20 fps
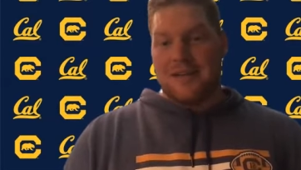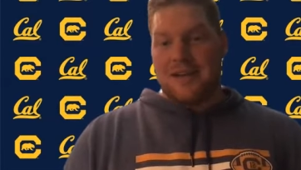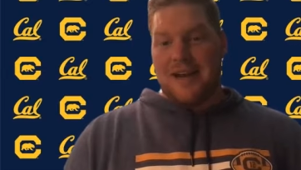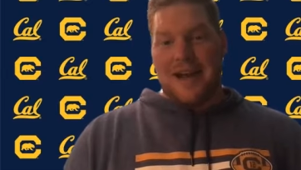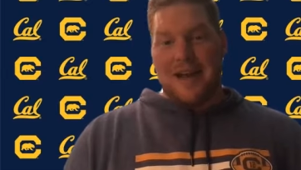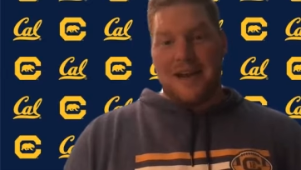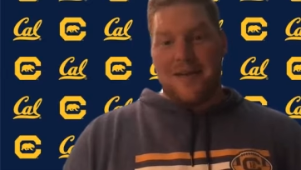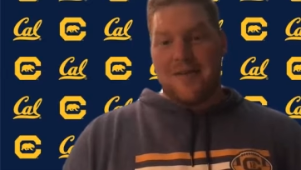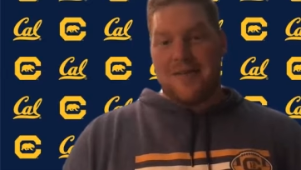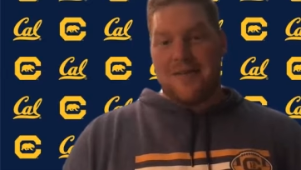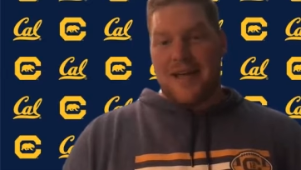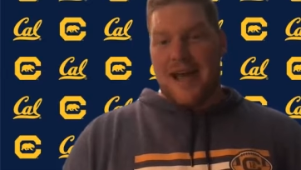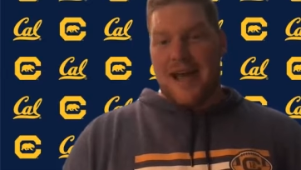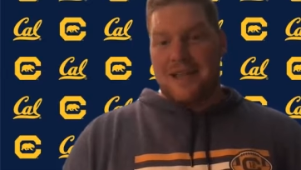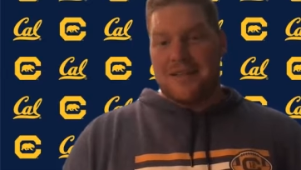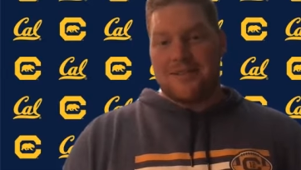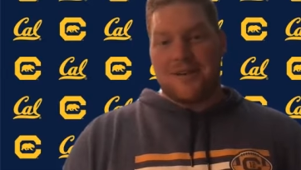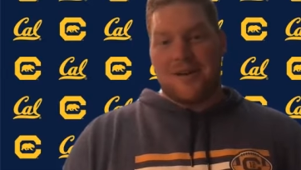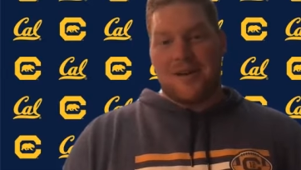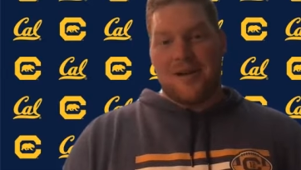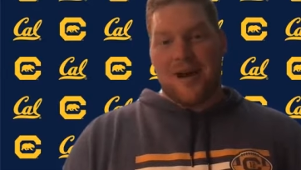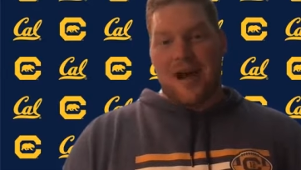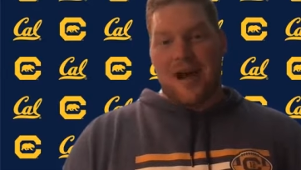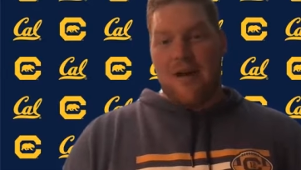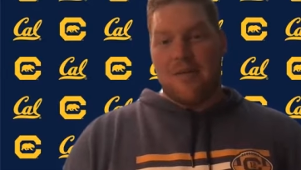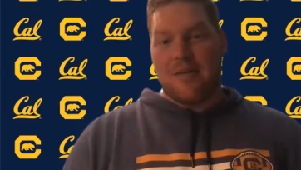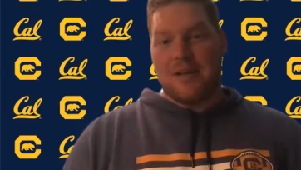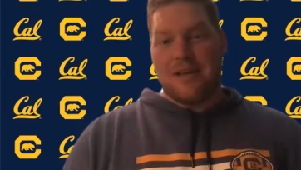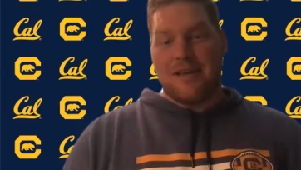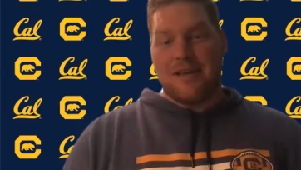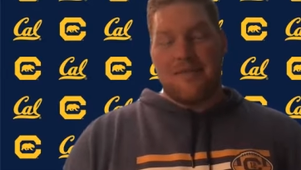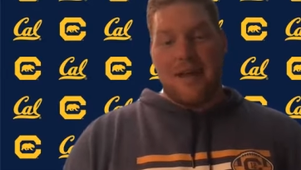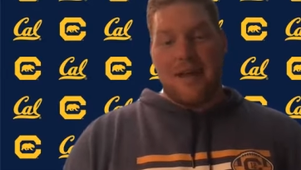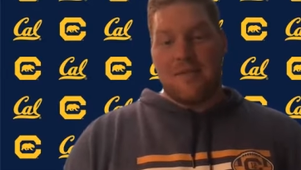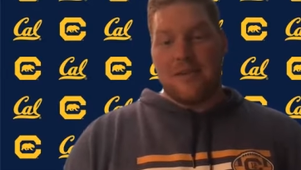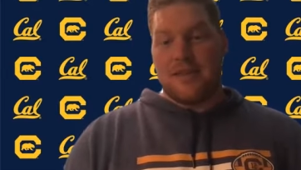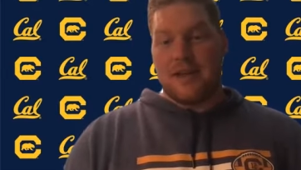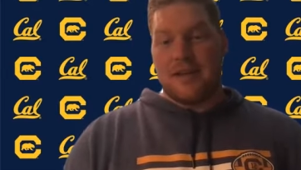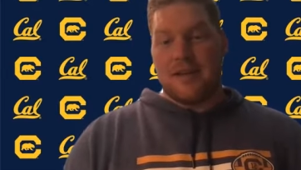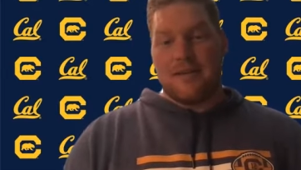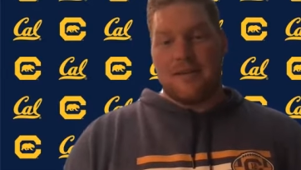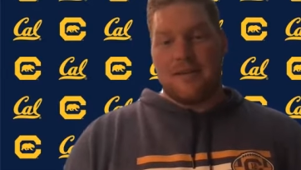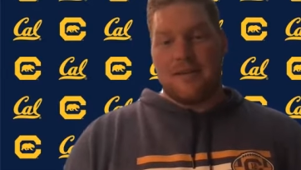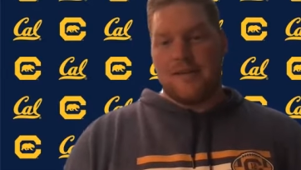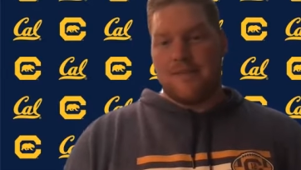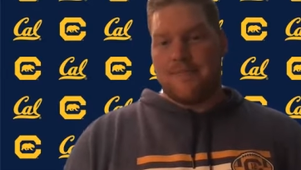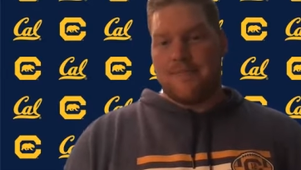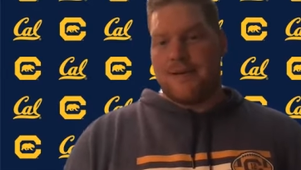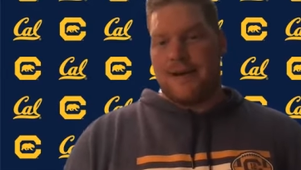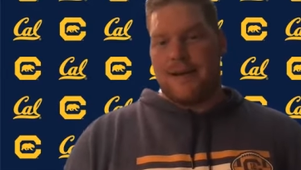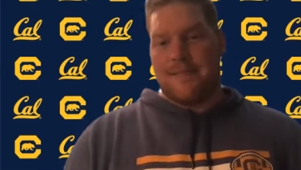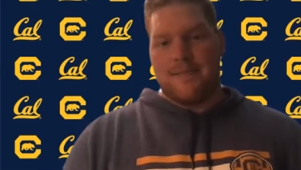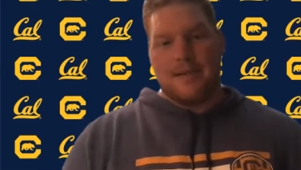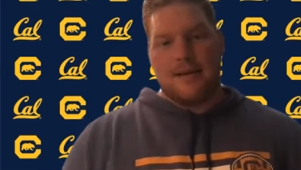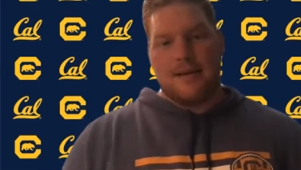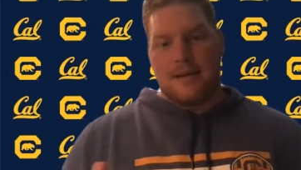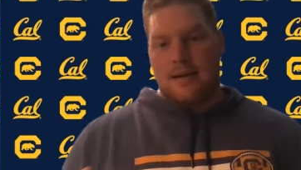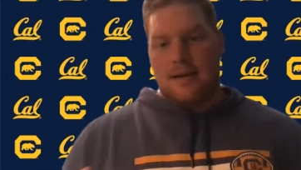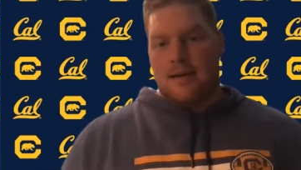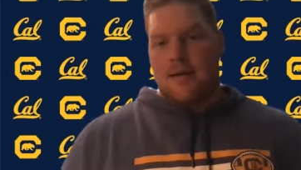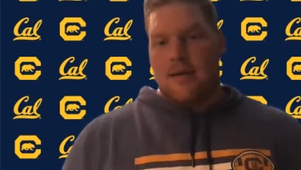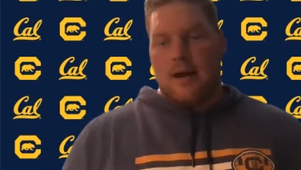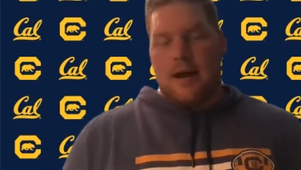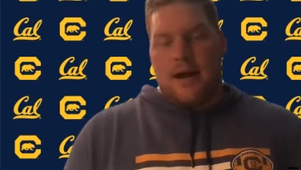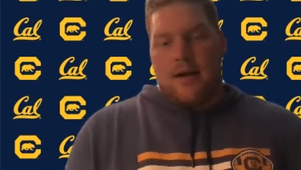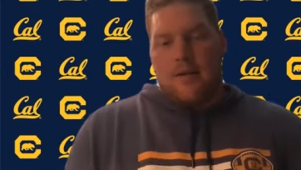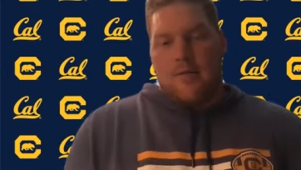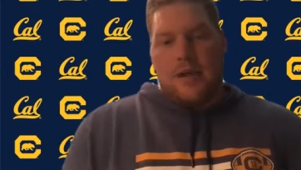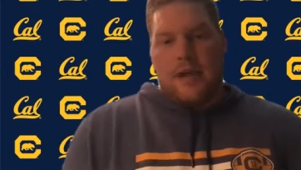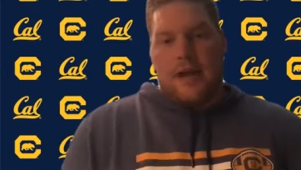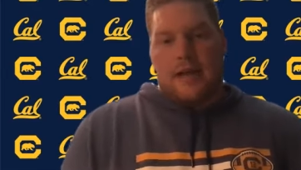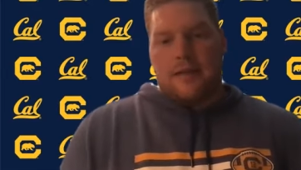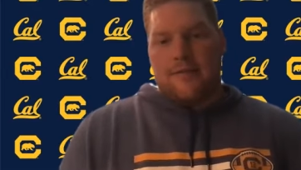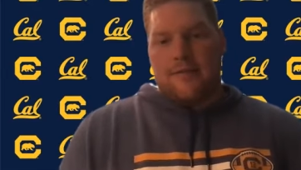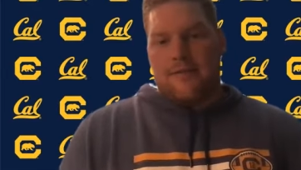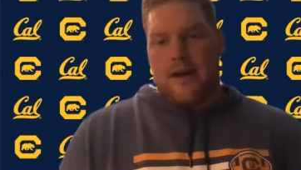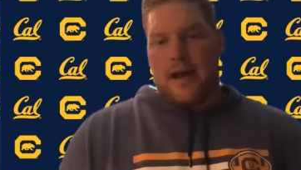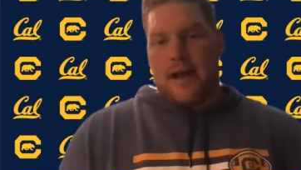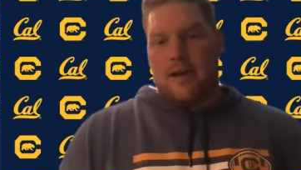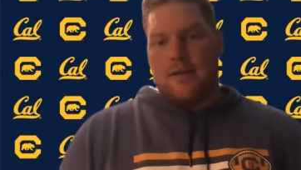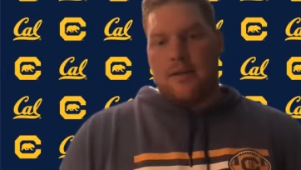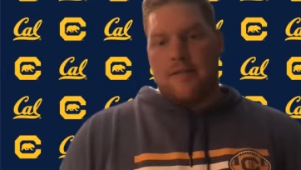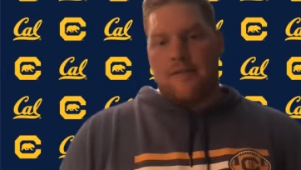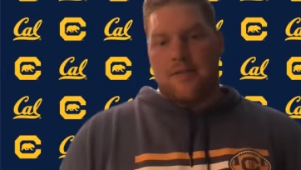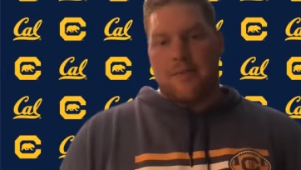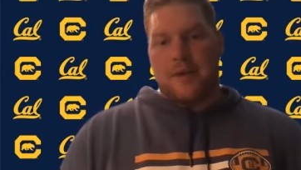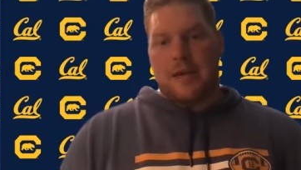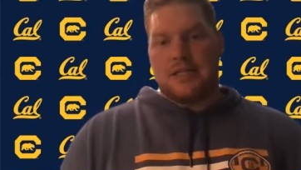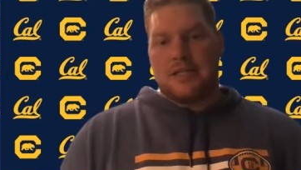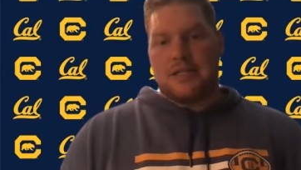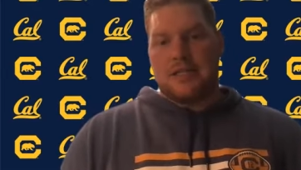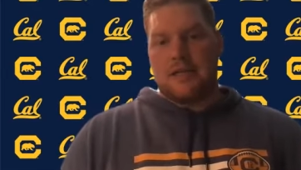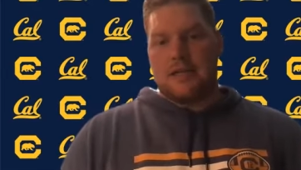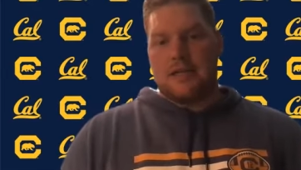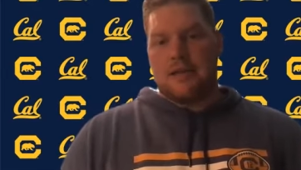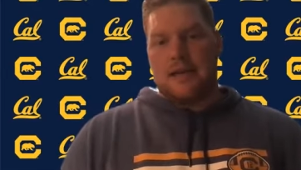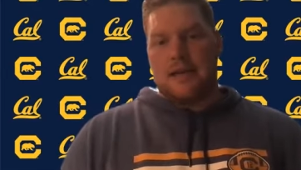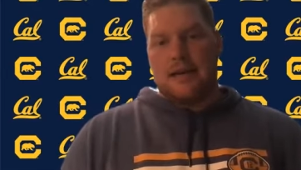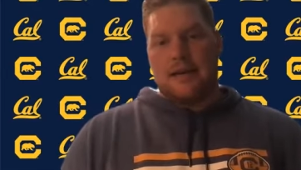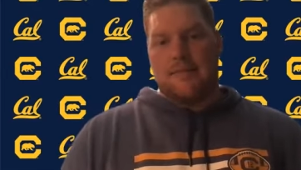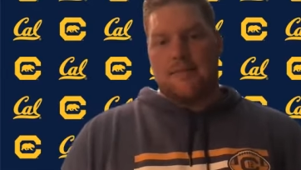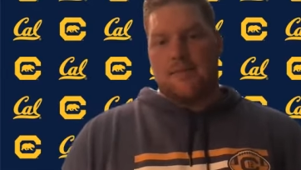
I know that. So I would give everything to do it. But uh, we got the final information um,